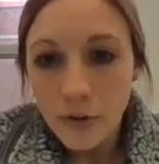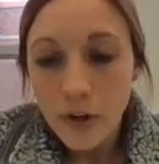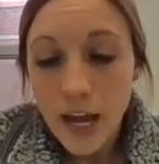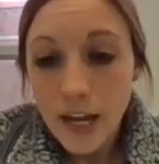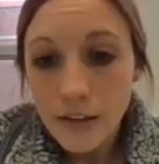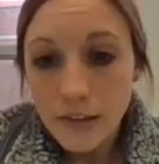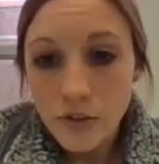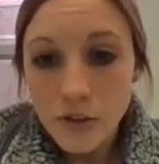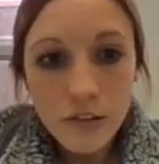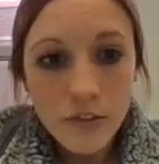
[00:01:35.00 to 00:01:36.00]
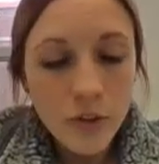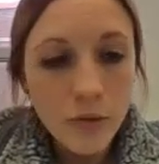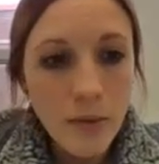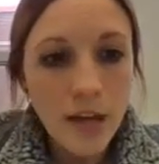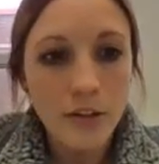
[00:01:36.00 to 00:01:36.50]
Okay, so just a few
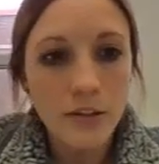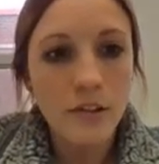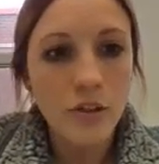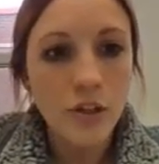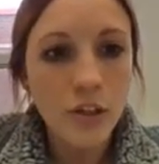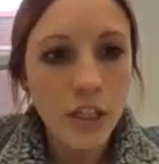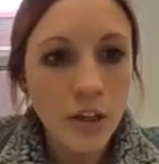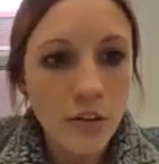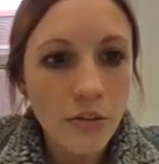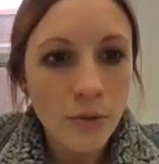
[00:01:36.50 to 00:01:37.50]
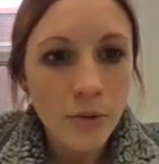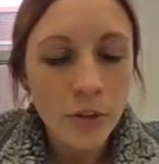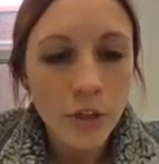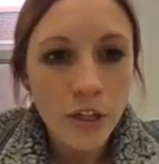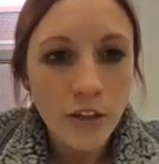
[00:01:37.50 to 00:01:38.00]
reminders. So you're going to go through
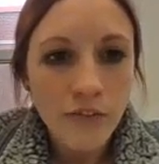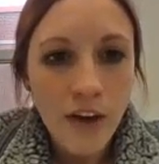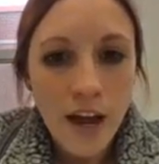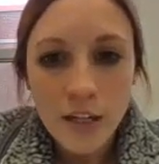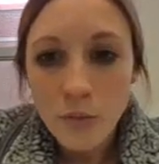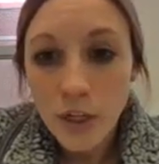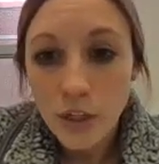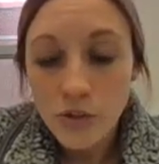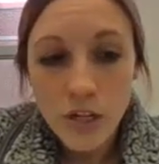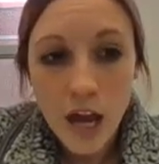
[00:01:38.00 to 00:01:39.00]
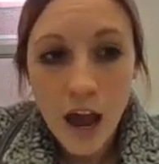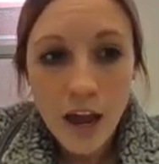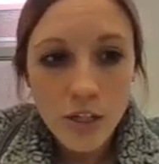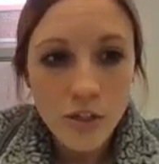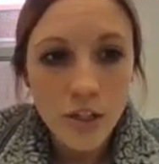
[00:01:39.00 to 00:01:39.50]
and you're going to find where you should
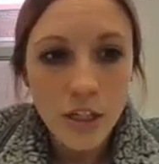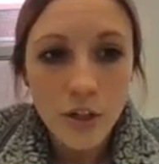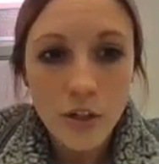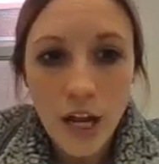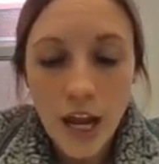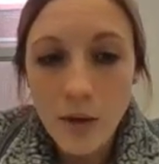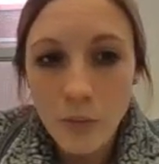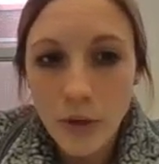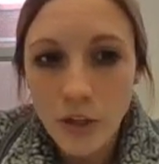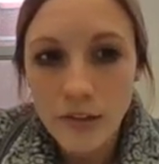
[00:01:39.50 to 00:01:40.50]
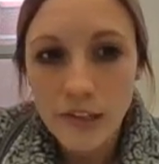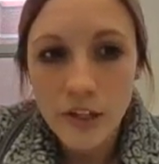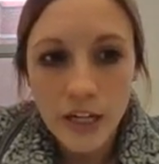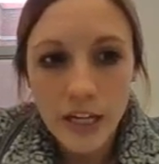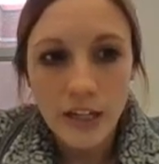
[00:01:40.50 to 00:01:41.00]
hide. You're going to create what your
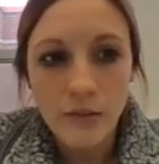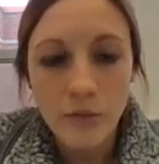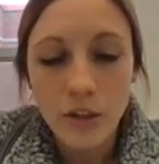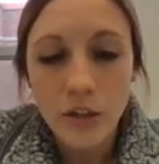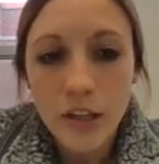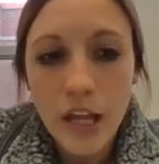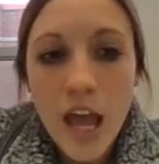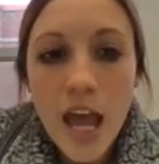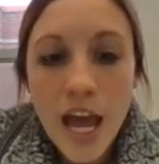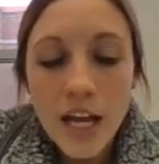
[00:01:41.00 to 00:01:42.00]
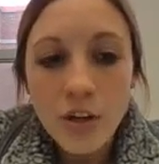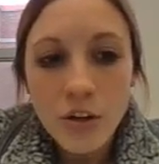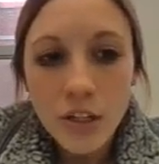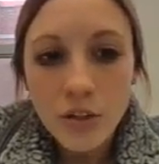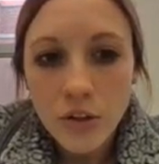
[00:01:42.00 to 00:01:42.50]
secret annex would look like, and you're
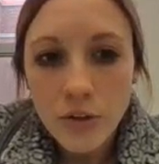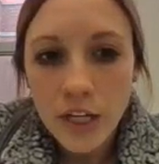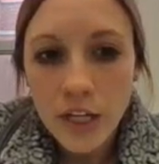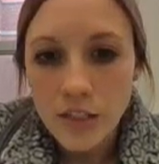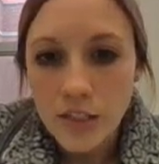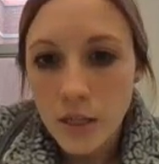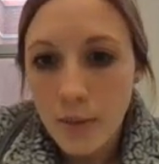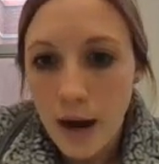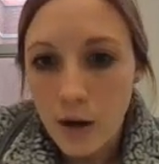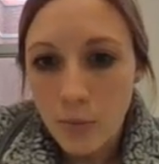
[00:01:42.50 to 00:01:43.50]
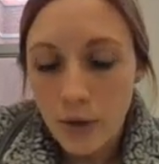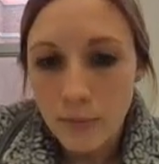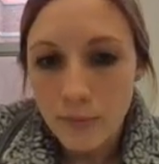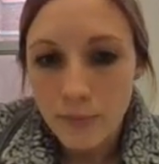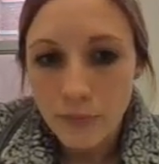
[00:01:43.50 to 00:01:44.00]
going to load it into the
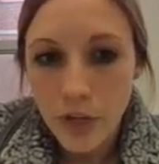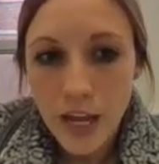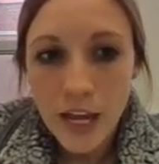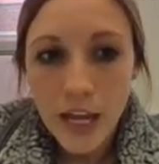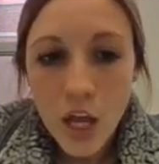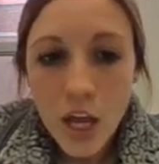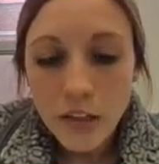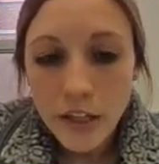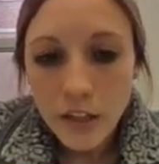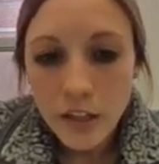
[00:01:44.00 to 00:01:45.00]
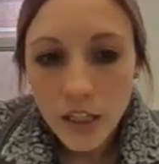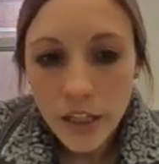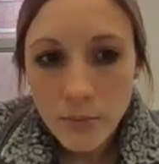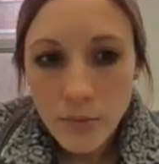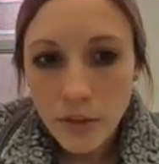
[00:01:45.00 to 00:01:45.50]
PowerPoint. Okay, click on the
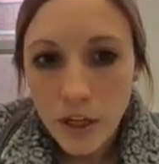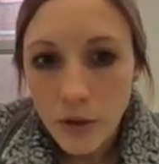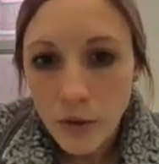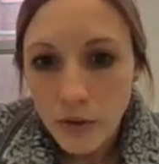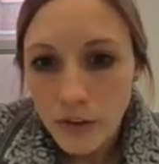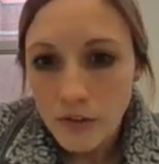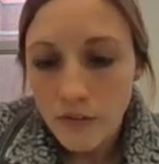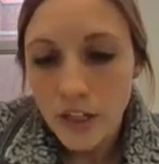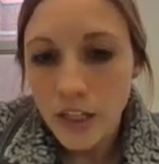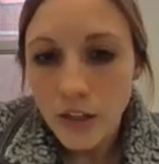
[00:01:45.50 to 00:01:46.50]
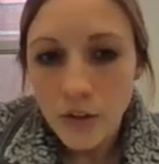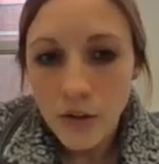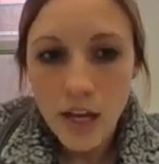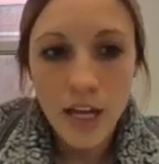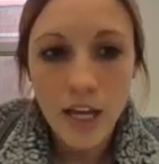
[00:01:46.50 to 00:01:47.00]
link below this video,
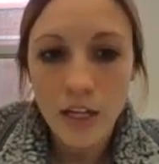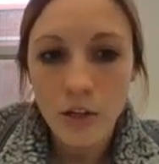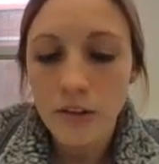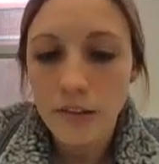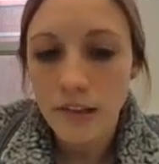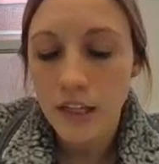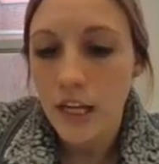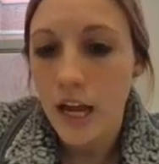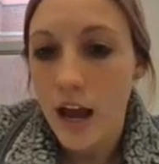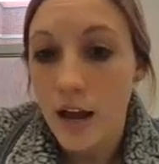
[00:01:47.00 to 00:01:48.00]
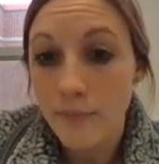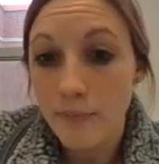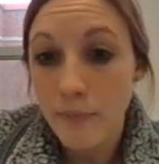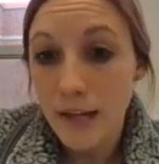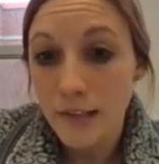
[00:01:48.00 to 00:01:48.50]
and you can see
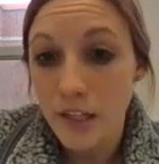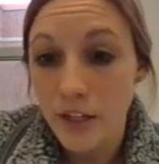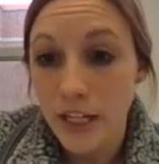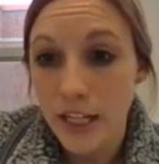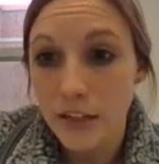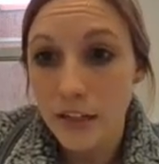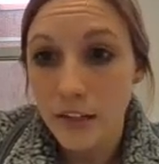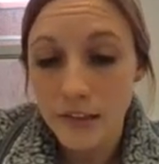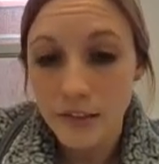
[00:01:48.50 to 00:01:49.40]
my secret annex.